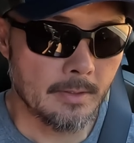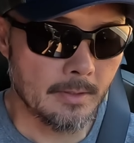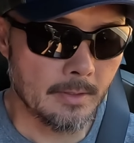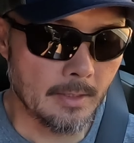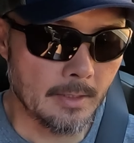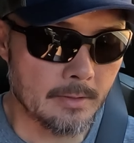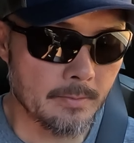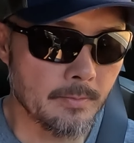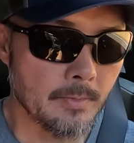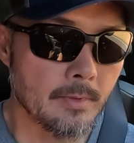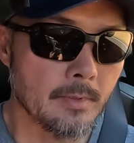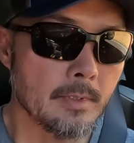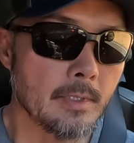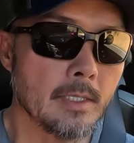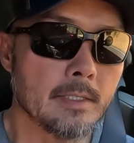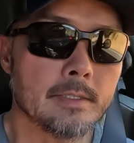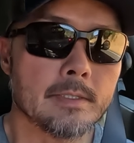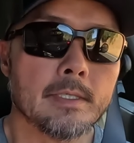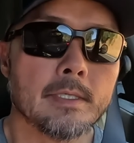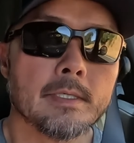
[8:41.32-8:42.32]
That's more or
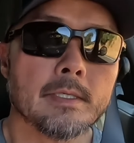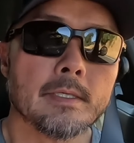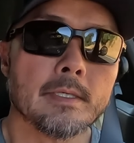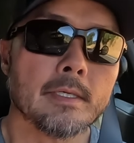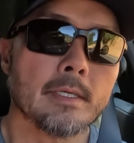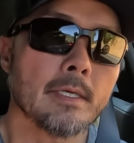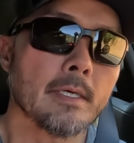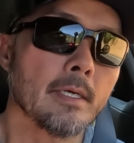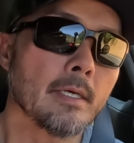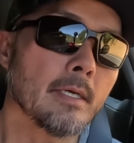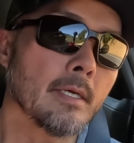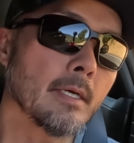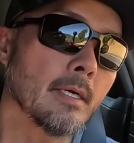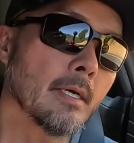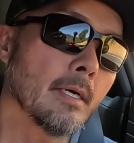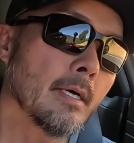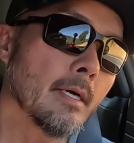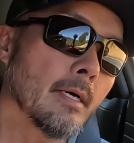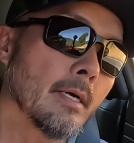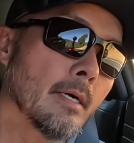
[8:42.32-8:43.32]
less it.
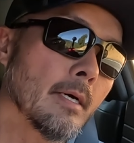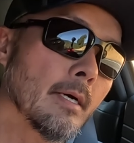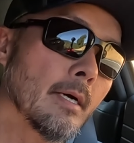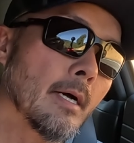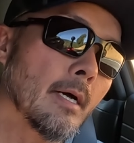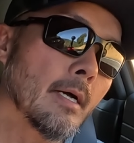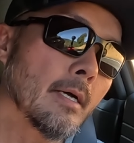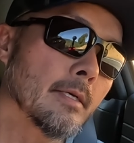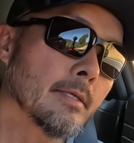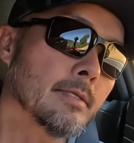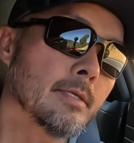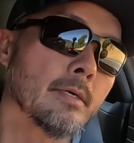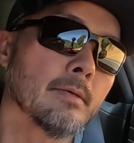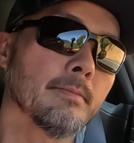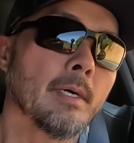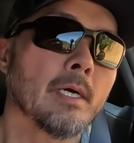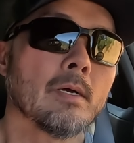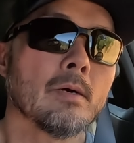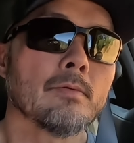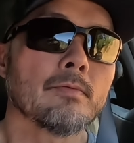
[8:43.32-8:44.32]
So
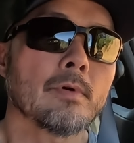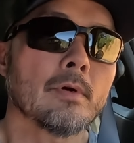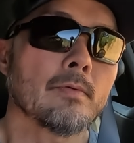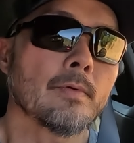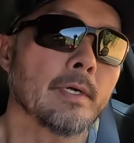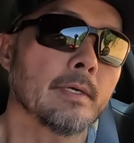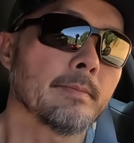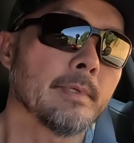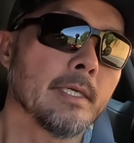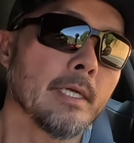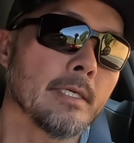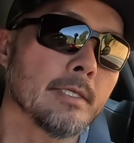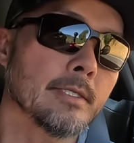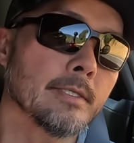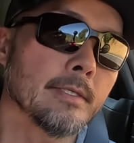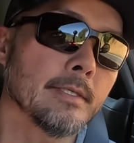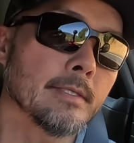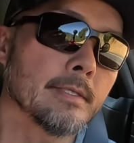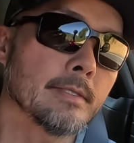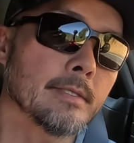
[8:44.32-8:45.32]
my overall
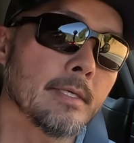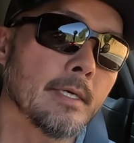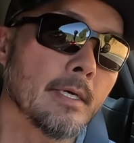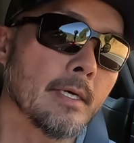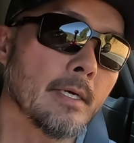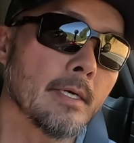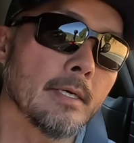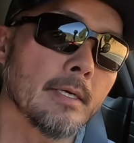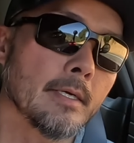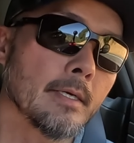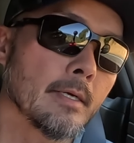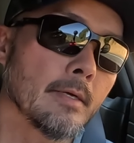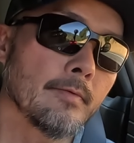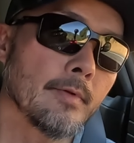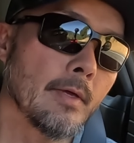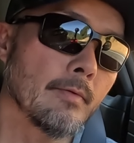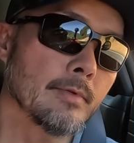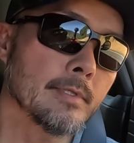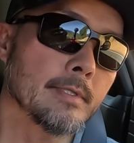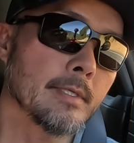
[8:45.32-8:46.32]
recommendation is if
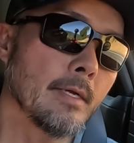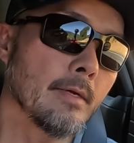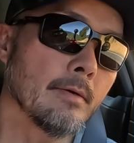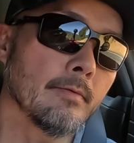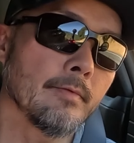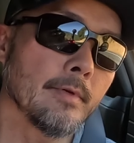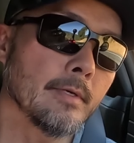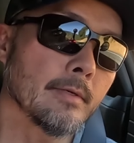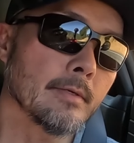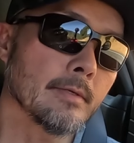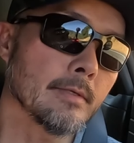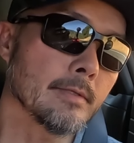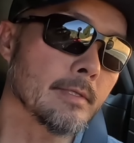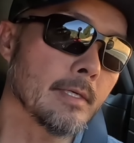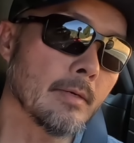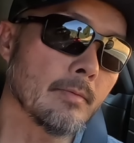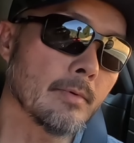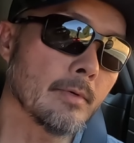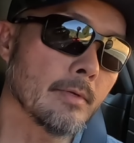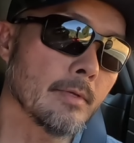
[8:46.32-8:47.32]
you have a standard vehicle, it's
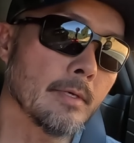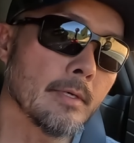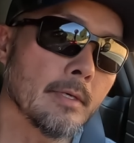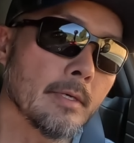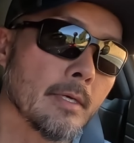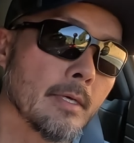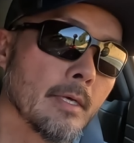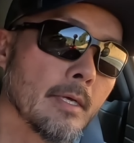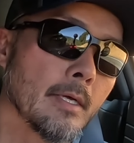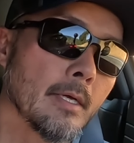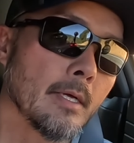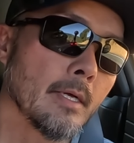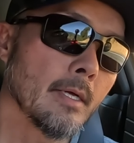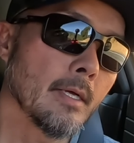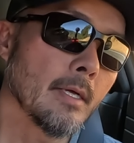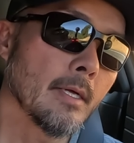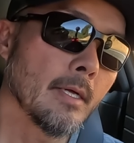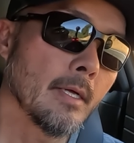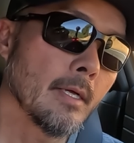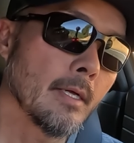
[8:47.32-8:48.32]
not worth it
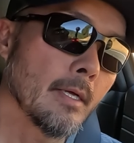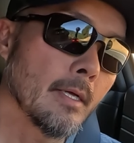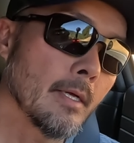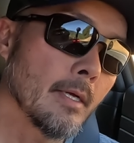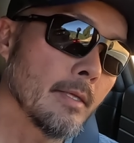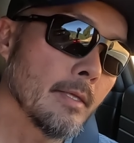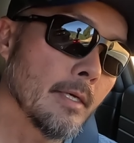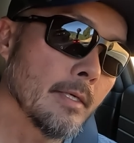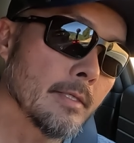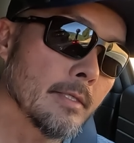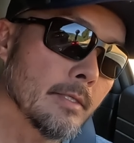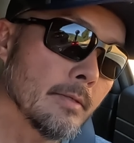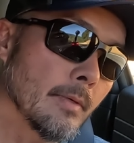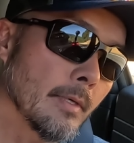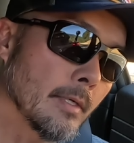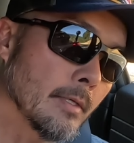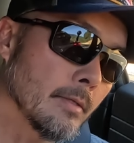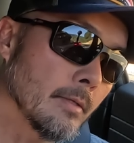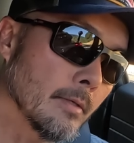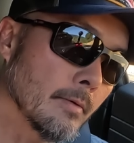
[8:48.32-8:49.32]
unless you
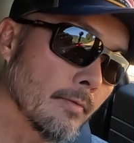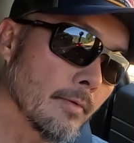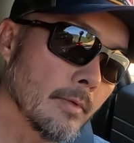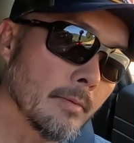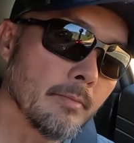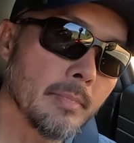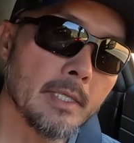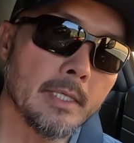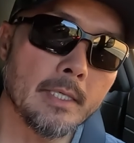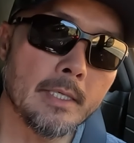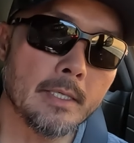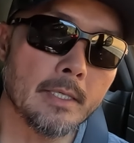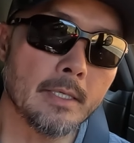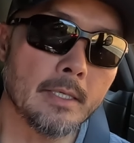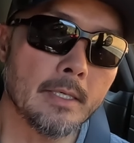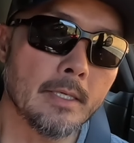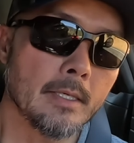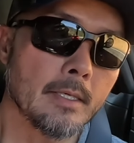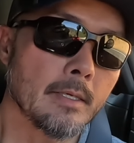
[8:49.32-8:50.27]
want to do it for the bling.